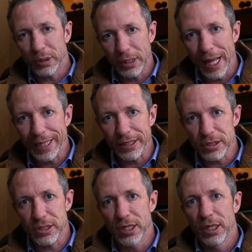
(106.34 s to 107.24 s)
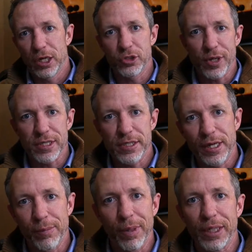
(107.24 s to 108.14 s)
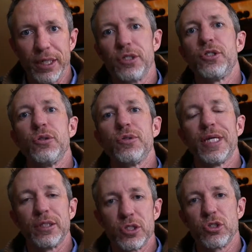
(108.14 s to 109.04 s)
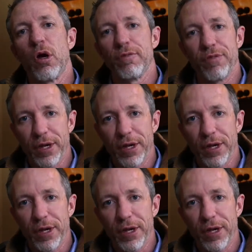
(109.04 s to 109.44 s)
clients address their money issues and solve